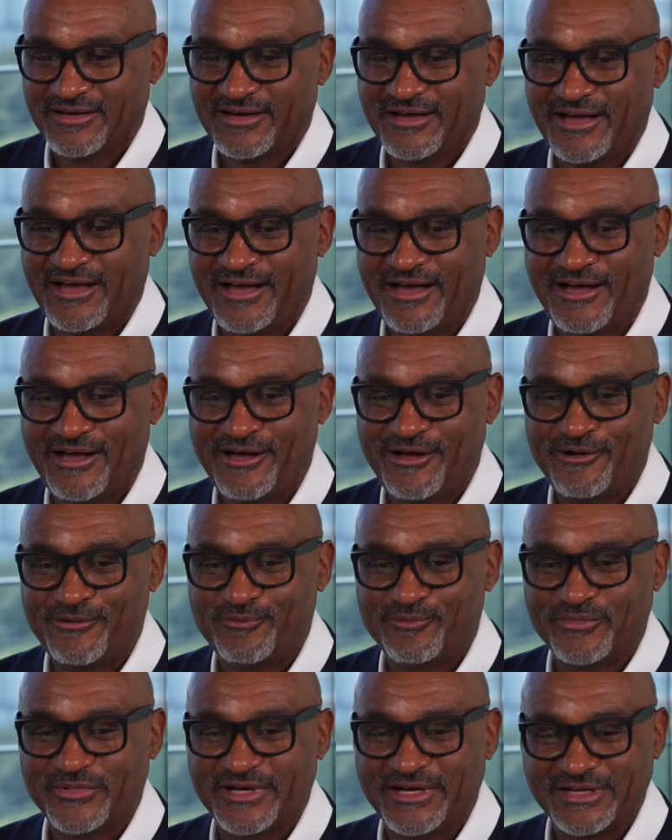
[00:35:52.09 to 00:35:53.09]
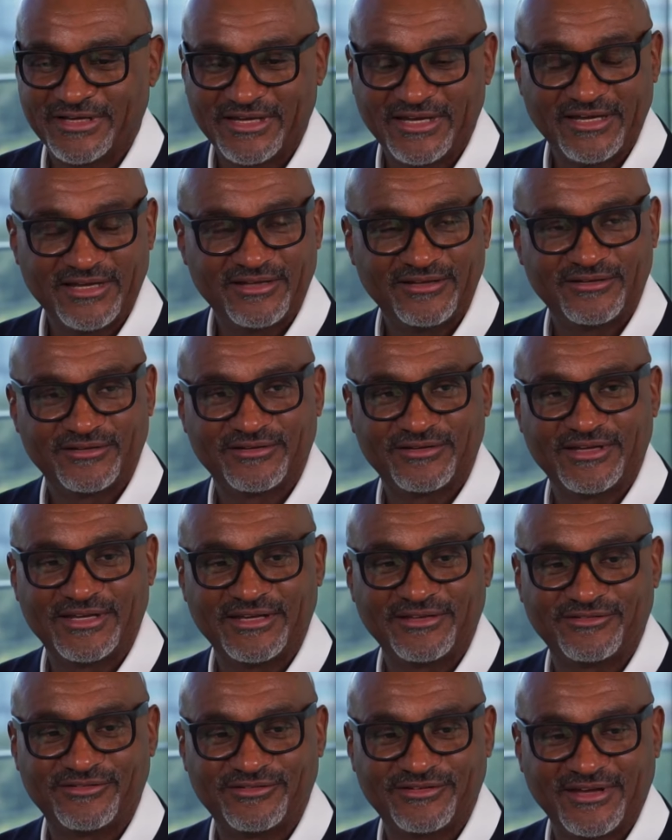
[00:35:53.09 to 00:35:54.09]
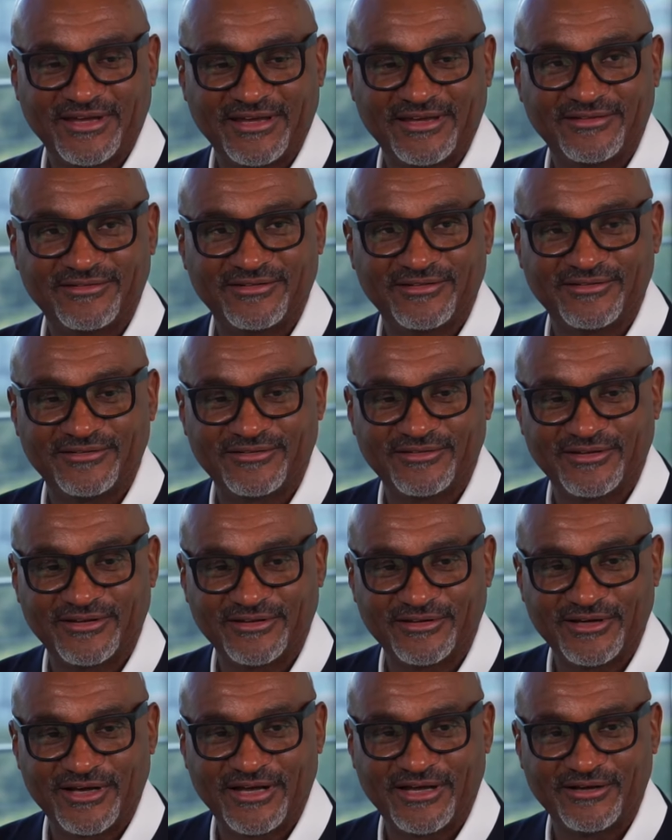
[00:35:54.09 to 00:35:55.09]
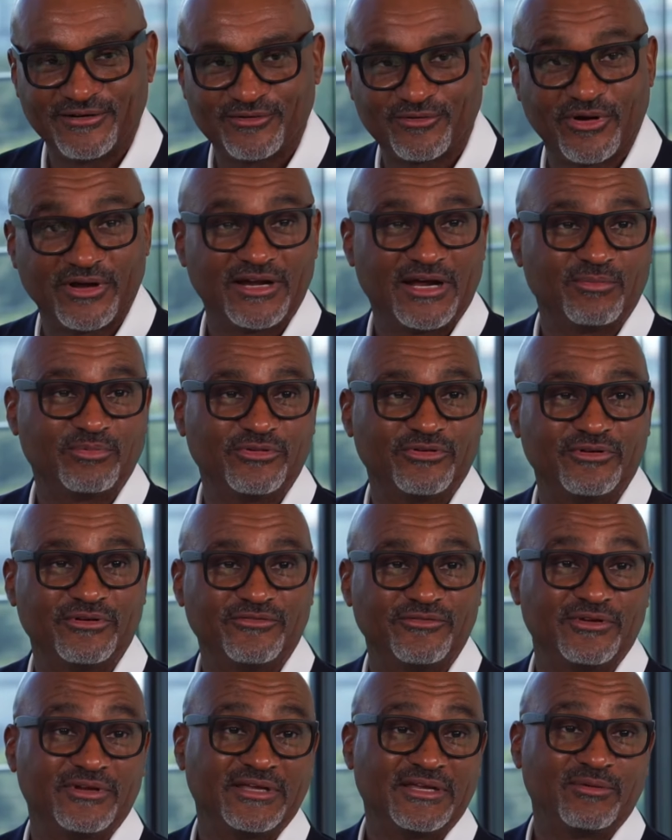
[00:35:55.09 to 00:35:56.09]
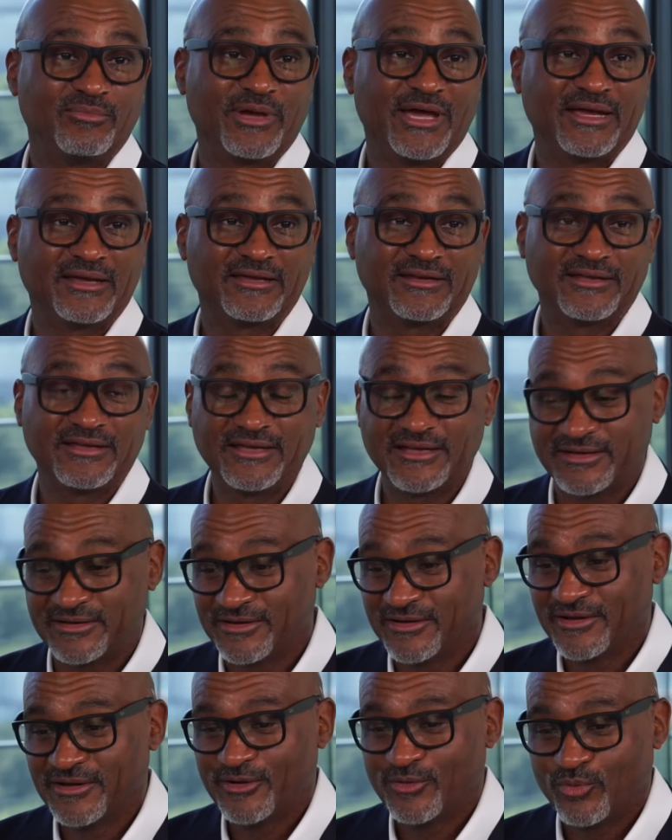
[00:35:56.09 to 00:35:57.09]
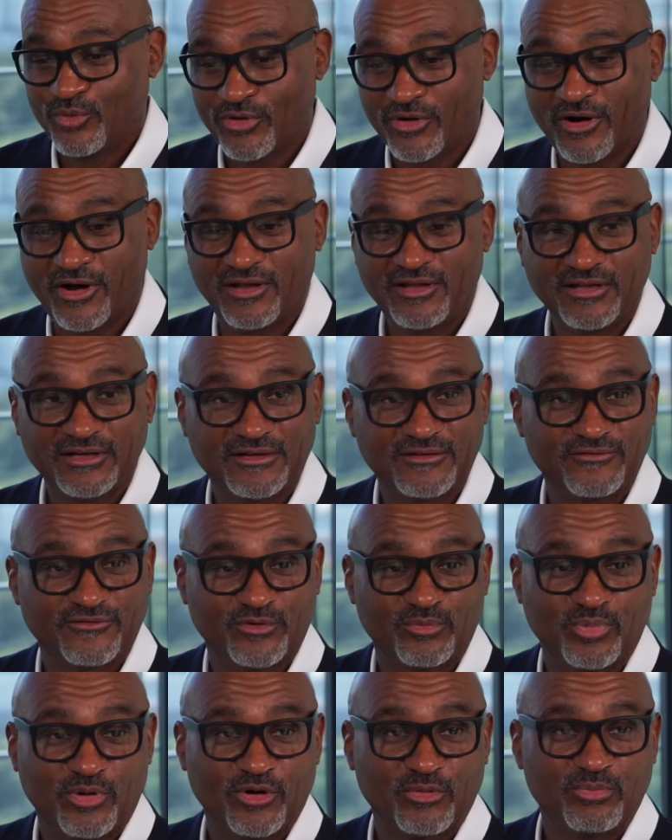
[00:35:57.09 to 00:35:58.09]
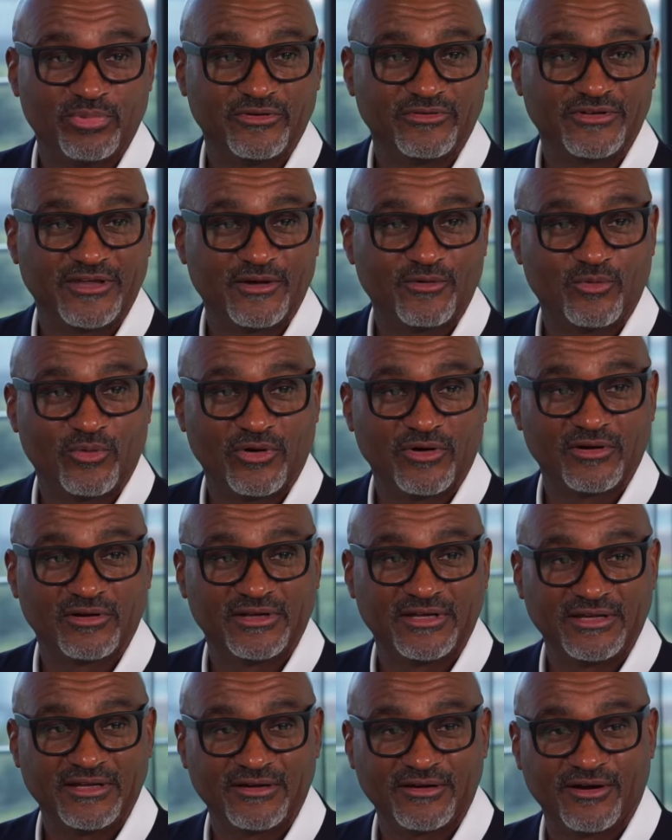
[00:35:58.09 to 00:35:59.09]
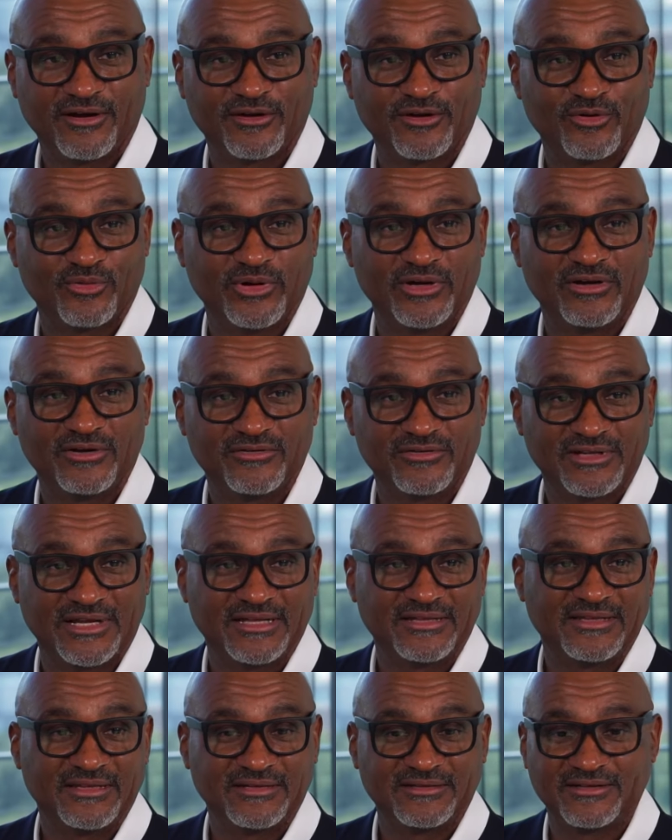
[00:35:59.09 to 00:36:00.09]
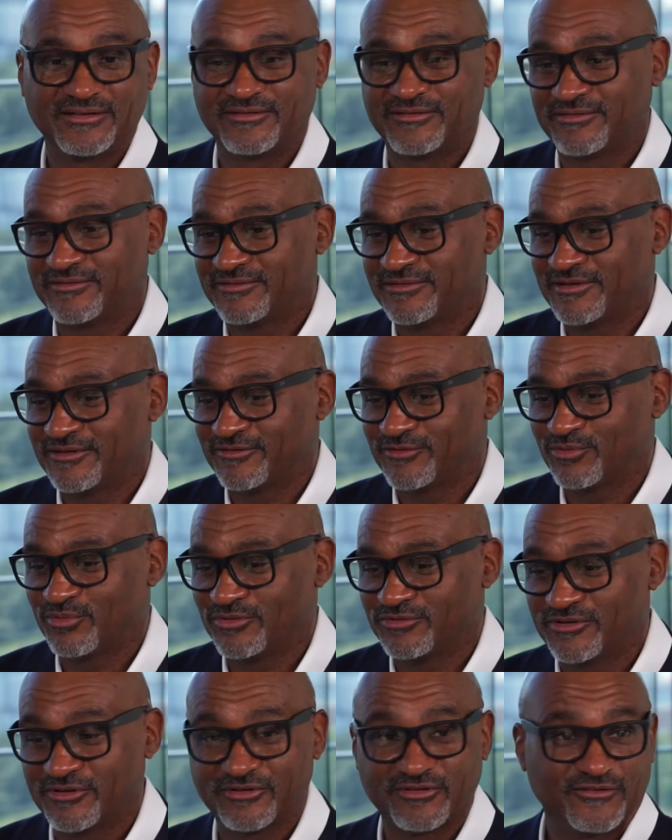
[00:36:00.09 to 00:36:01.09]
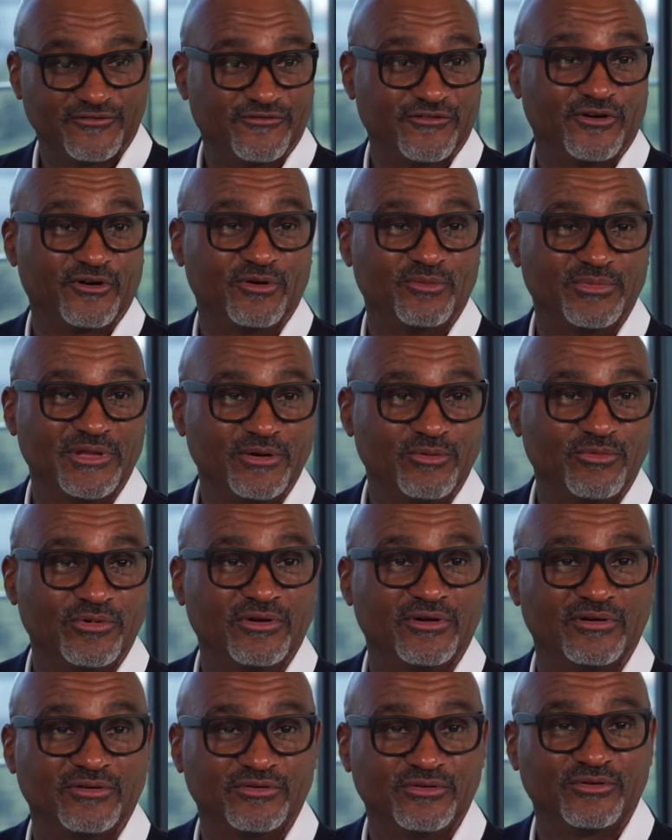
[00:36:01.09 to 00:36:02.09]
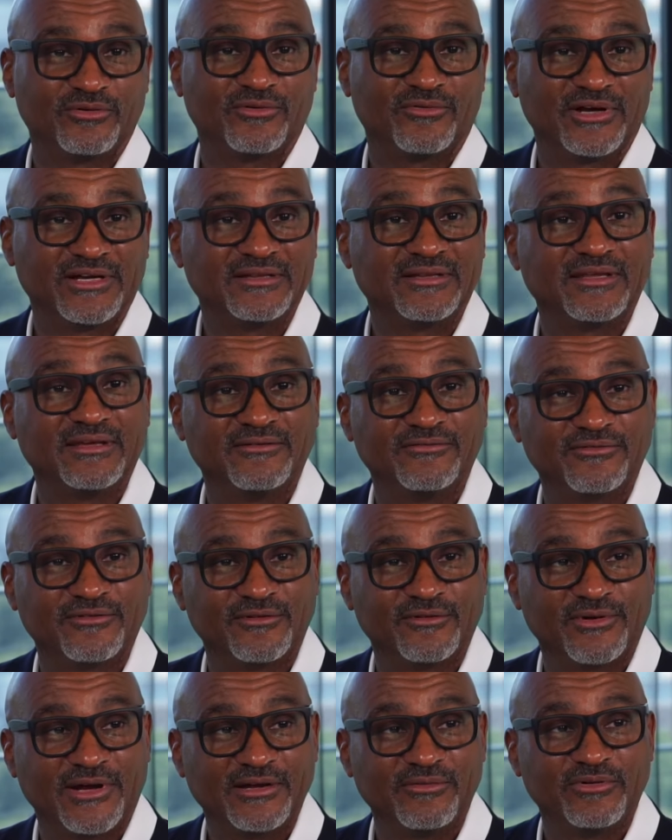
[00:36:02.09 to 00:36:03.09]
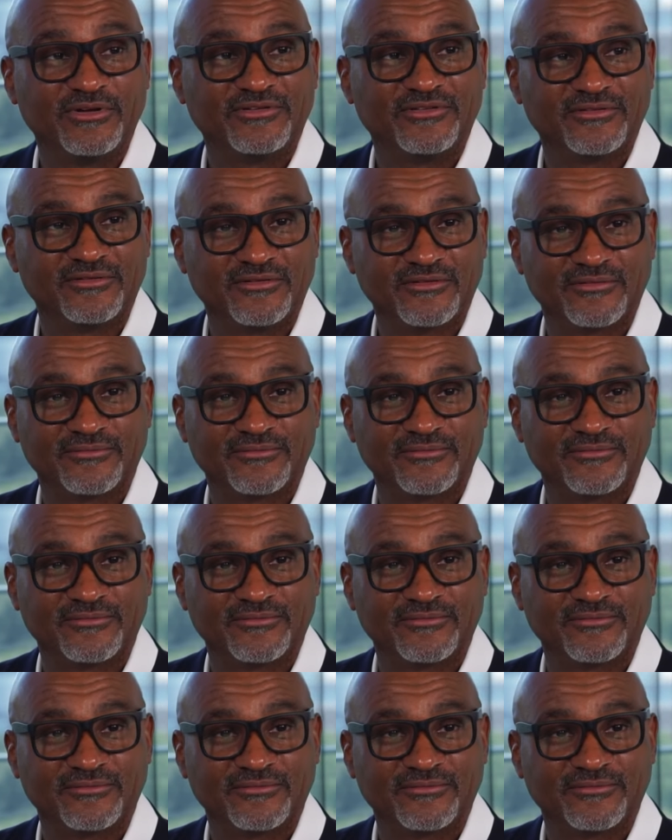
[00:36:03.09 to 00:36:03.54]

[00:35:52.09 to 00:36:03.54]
Uh, again, Kids Chance is a, a great opportunity for you to get back. And again, we're all looking for purpose at work and in our careers. And I think this, this will just affirm that we're doing the right thing for the right reasons.